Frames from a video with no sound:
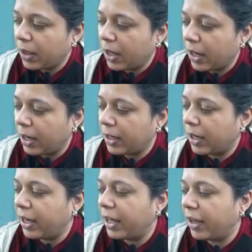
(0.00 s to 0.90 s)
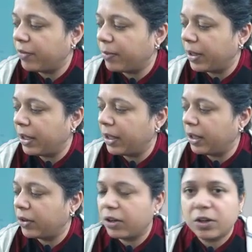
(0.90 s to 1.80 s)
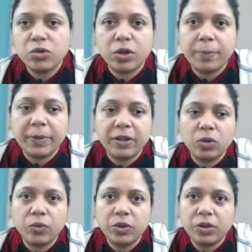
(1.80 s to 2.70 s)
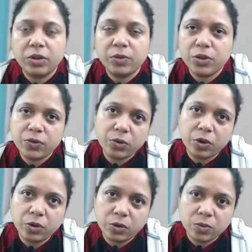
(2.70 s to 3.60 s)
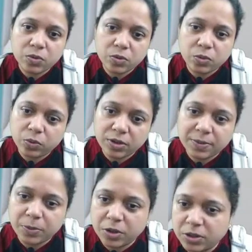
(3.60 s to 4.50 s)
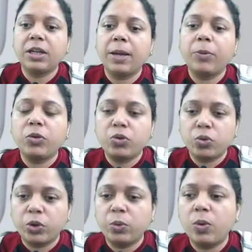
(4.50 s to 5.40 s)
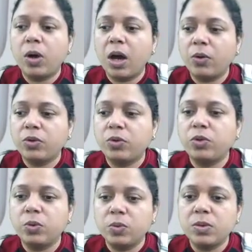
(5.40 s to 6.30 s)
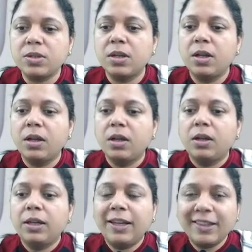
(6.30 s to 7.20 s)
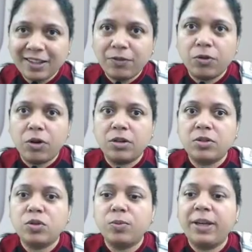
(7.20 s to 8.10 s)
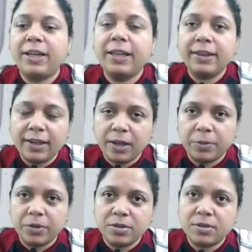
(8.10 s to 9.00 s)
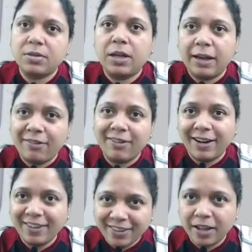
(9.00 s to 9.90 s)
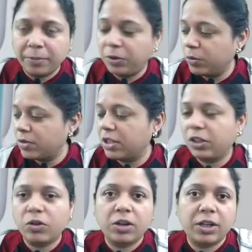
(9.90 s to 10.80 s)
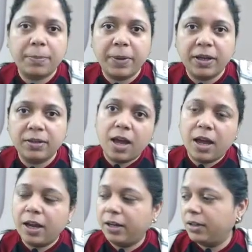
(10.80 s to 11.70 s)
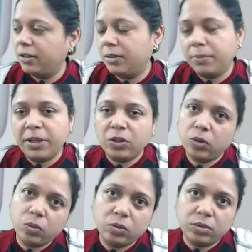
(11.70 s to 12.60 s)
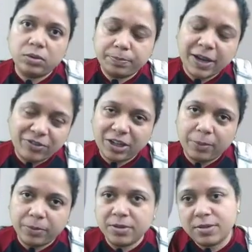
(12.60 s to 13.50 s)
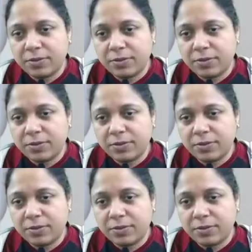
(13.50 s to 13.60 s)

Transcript: and I have my Cricut Joy pen over here, which we're going to use to do this project. I'm going to show you how to use Hindi fonts to make Hindi labels and write them using your Cricut pen and make your own pantry labels.